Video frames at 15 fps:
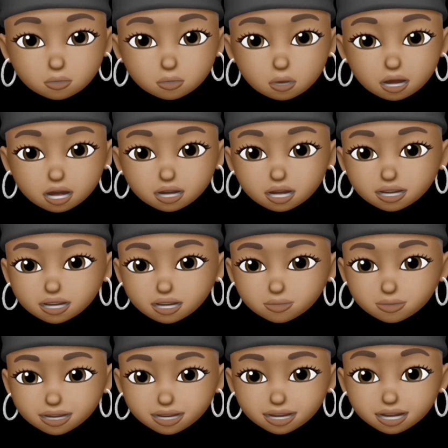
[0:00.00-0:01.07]
this
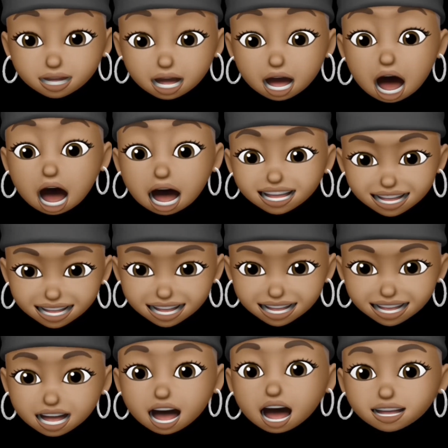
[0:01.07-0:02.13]
one and then the
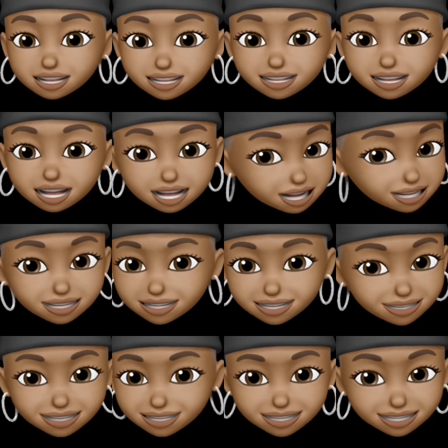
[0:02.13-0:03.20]
holidays.
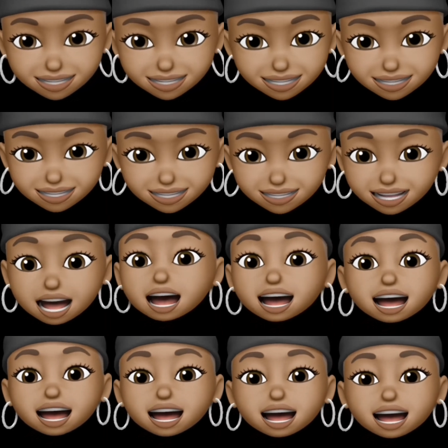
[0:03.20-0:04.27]

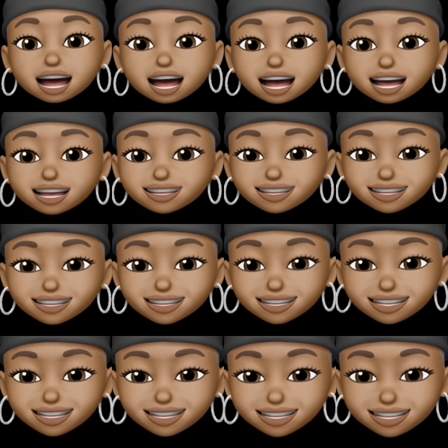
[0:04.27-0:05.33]
Yes
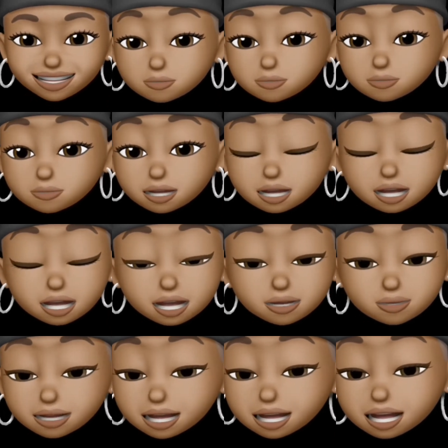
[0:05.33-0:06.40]
anyway,
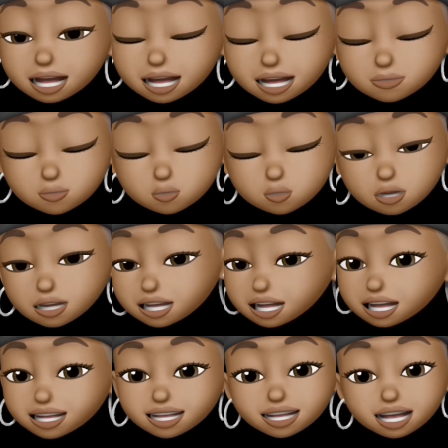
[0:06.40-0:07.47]
I'm really
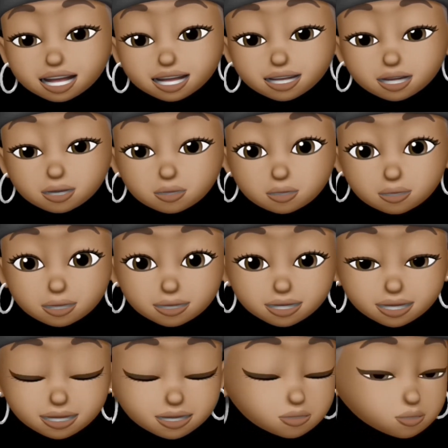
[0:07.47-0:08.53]
excited to burn this
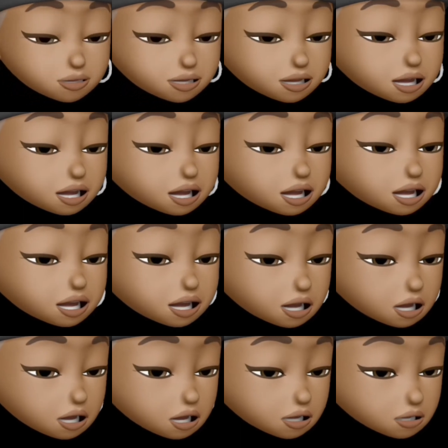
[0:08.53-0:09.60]
one. It
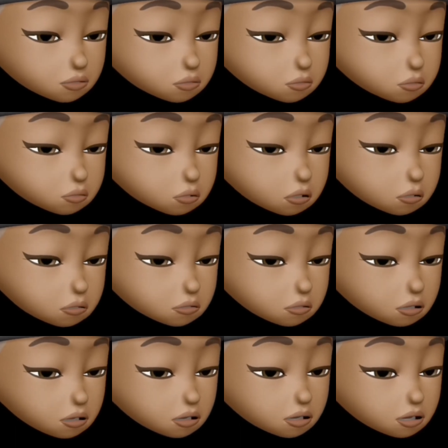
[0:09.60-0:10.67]
is from
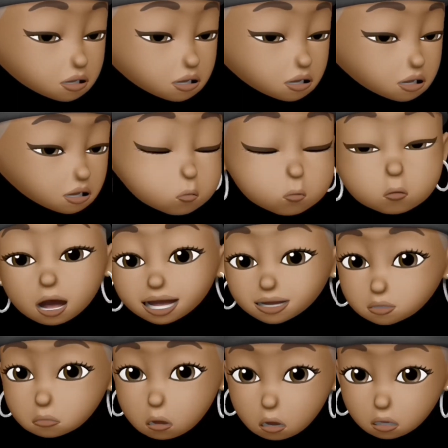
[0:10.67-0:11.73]
the White
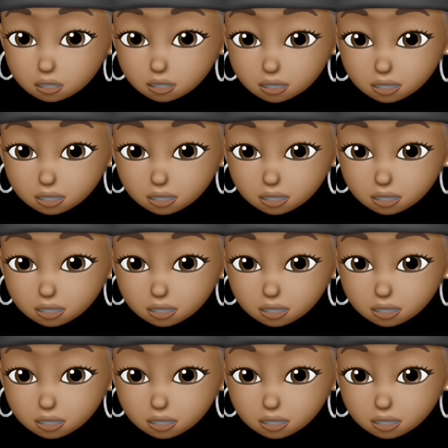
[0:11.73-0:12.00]
Barn.